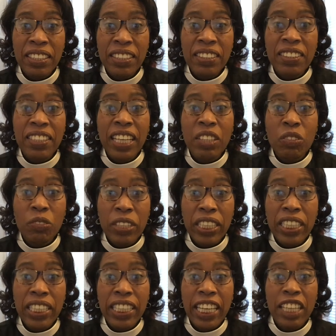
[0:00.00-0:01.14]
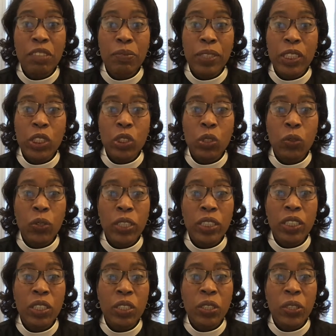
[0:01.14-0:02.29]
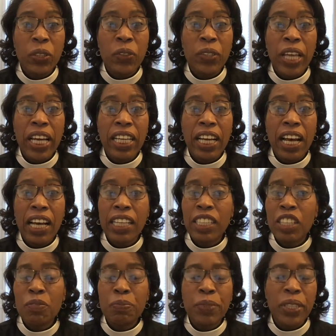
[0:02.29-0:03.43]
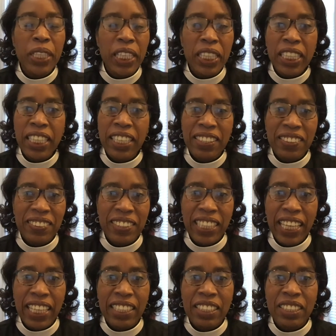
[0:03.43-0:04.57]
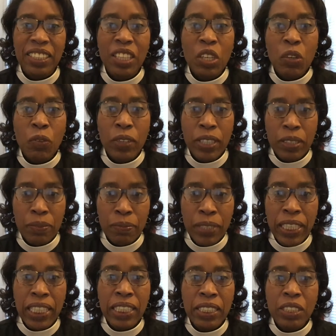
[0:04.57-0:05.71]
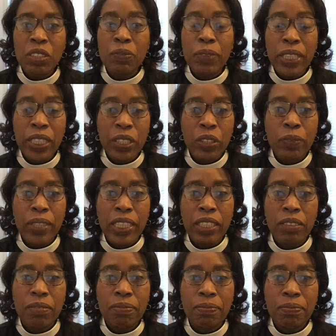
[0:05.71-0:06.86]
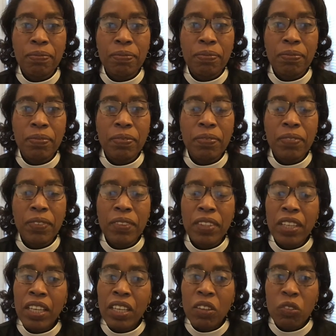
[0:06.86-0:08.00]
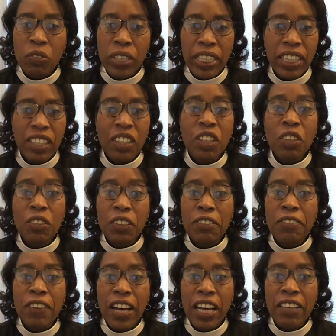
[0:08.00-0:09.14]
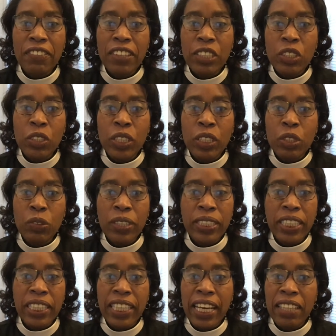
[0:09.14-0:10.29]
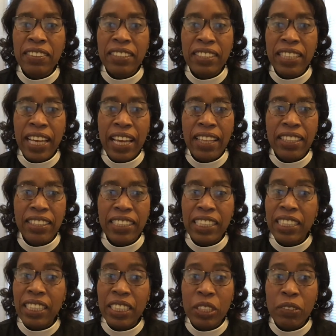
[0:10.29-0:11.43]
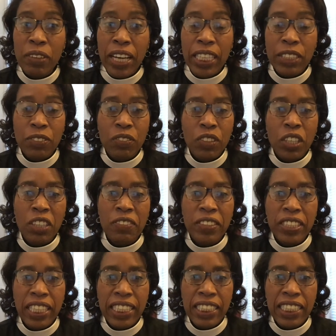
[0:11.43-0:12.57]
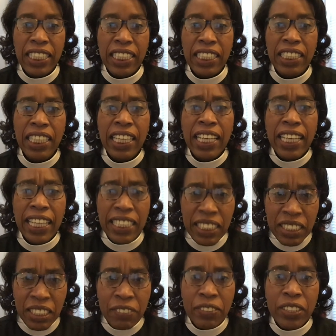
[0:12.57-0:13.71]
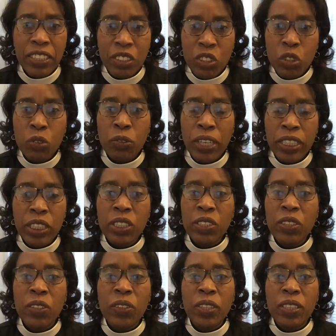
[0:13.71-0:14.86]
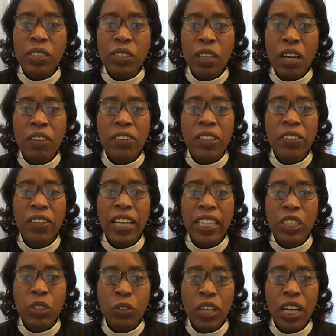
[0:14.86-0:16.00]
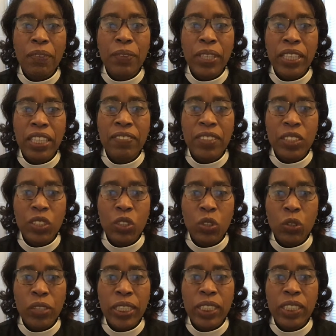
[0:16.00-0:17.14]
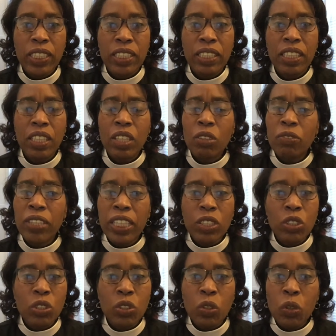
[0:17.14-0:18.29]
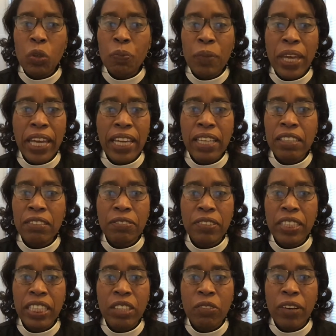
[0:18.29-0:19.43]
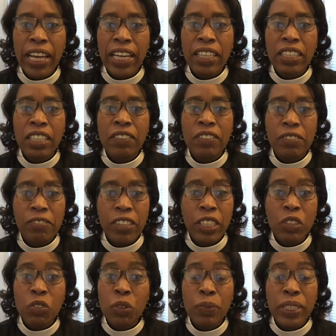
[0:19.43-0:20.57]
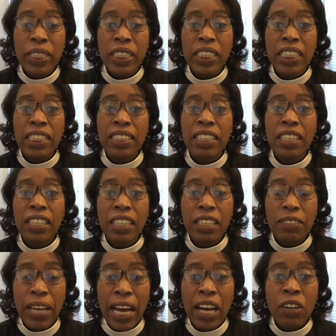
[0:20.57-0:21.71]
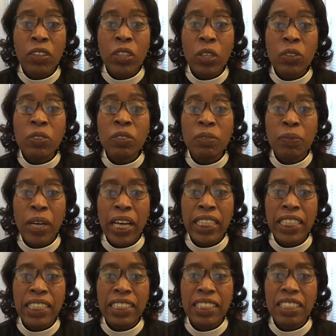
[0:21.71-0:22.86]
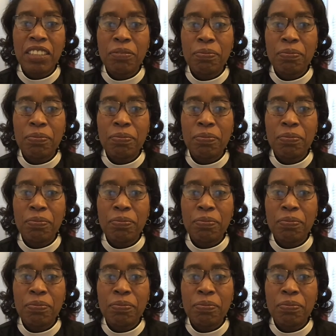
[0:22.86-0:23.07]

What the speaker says: so that we can be sure to know that God completely understands what it means to be human. With over 520,000 deaths in the U.S. from COVID-19, it's difficult to register the sorrow and trauma of the situation. We are so painfully aware of the vulnerabilities of our own bodies.